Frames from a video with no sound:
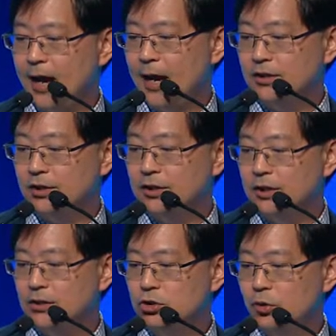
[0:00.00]
and
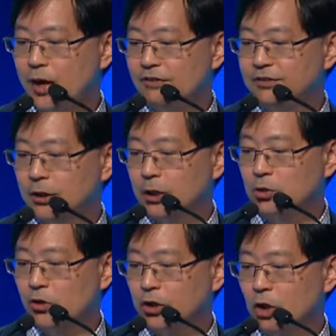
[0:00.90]
here you have the
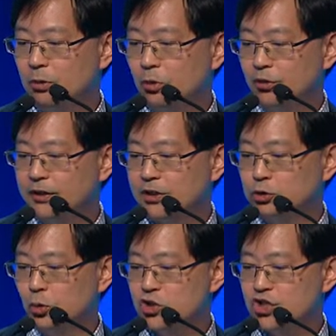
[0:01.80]
canonical promoter, there's
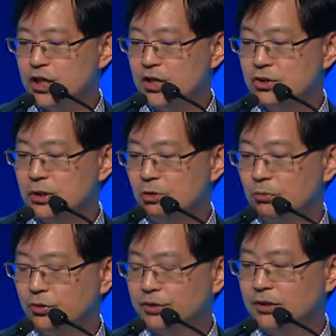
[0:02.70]
no change in the
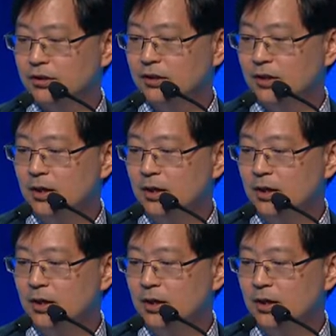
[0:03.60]
promoter,